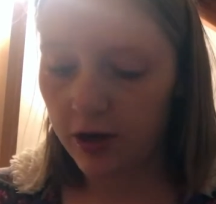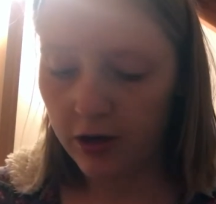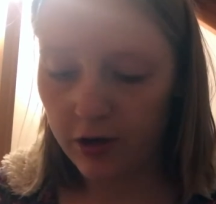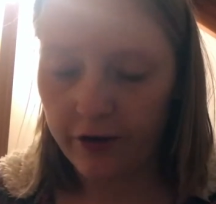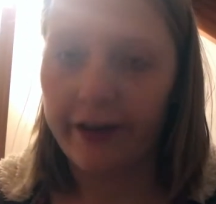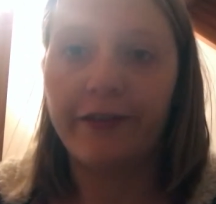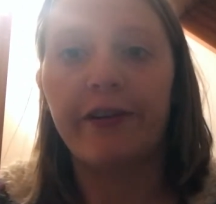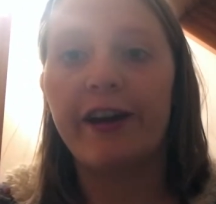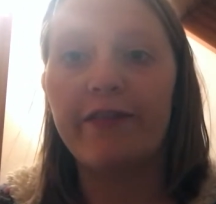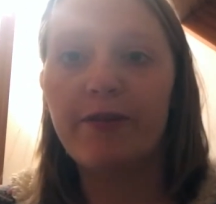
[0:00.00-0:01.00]
Okay,
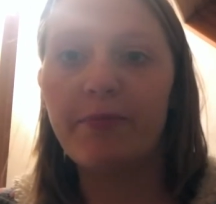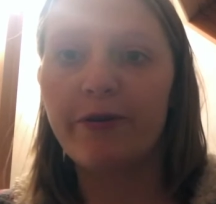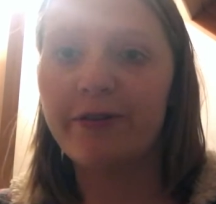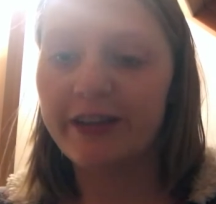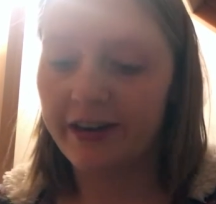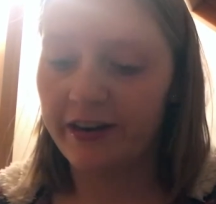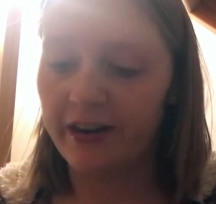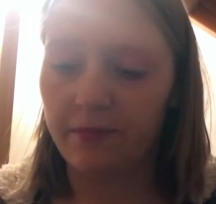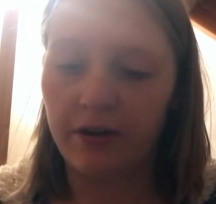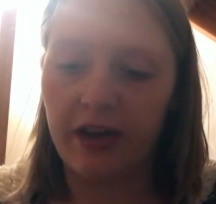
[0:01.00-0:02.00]
so I have a bowl here
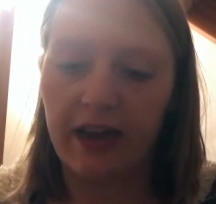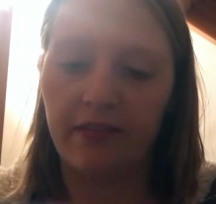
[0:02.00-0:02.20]
and I'm gonna add